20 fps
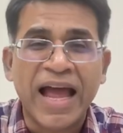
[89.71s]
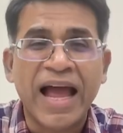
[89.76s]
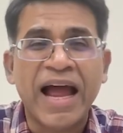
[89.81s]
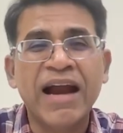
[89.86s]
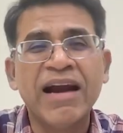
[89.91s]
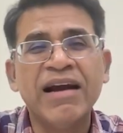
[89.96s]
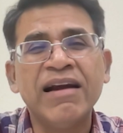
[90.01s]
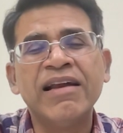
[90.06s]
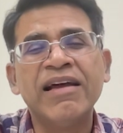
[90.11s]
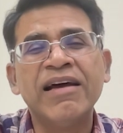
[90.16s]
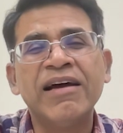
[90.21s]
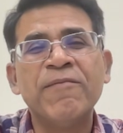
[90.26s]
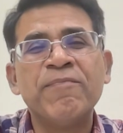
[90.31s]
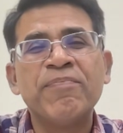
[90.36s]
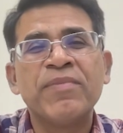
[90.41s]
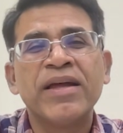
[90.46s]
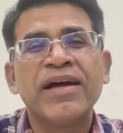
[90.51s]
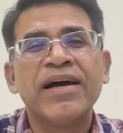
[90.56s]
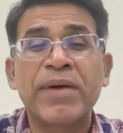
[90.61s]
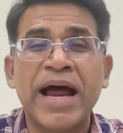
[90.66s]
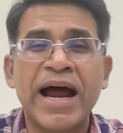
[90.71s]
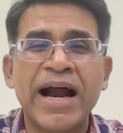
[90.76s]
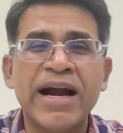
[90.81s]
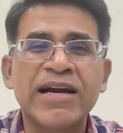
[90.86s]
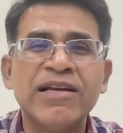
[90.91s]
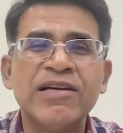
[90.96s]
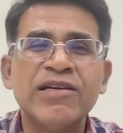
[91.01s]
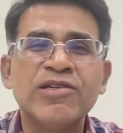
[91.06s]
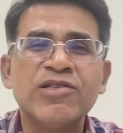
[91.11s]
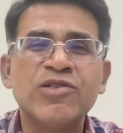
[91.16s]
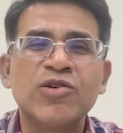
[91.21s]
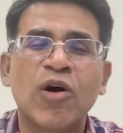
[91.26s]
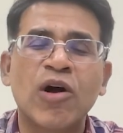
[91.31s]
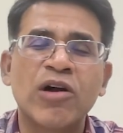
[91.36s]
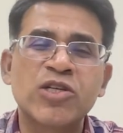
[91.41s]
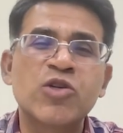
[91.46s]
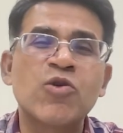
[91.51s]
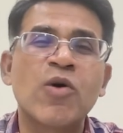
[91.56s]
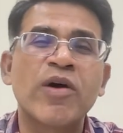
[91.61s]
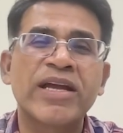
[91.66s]
And uh, Pratt is
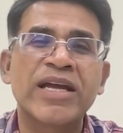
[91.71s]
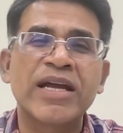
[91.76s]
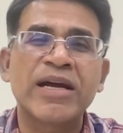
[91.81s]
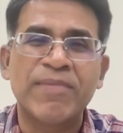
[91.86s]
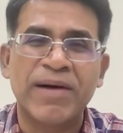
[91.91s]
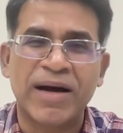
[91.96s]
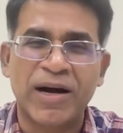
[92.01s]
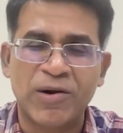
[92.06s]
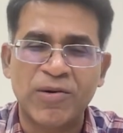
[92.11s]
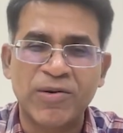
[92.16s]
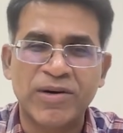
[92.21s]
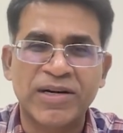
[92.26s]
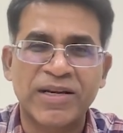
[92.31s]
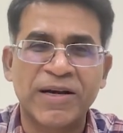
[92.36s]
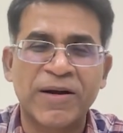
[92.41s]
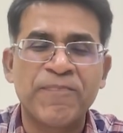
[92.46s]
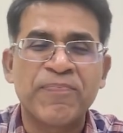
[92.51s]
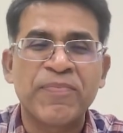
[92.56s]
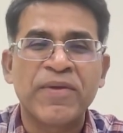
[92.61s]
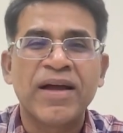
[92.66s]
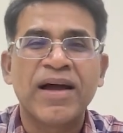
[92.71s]
also talking about uh,